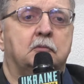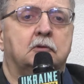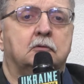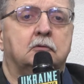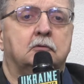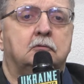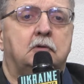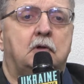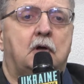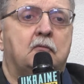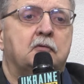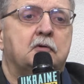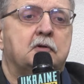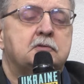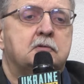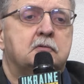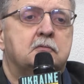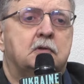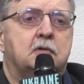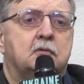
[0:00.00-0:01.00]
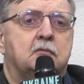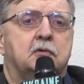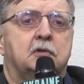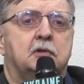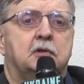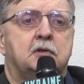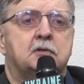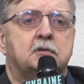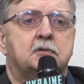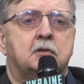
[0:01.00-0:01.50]
and thus help
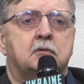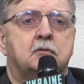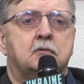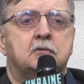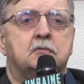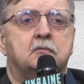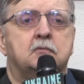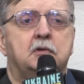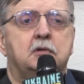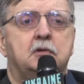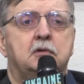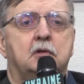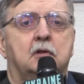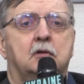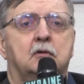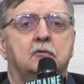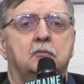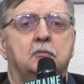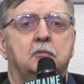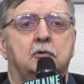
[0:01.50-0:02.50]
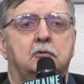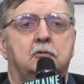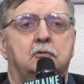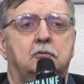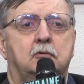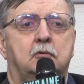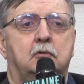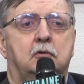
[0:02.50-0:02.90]
their communities.